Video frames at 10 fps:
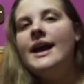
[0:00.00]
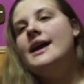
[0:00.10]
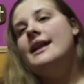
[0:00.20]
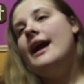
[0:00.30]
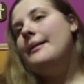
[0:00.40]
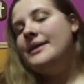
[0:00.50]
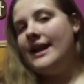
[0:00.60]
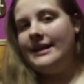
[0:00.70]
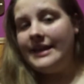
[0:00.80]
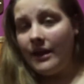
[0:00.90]
and I mean,
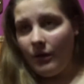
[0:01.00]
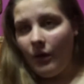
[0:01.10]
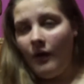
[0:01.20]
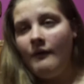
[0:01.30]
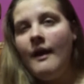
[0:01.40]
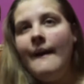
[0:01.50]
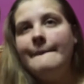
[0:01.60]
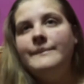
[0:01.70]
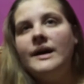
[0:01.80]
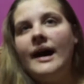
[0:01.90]
I get off,
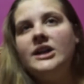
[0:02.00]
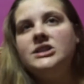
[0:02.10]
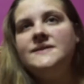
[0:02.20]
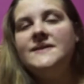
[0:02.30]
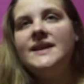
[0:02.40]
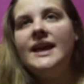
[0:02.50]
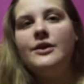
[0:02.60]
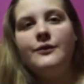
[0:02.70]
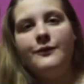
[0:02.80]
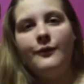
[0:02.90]
but I just feel
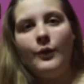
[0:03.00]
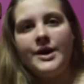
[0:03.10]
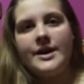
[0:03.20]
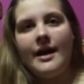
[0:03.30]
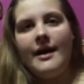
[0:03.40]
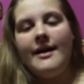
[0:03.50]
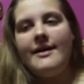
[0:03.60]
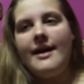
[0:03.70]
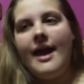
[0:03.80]
like Fortnite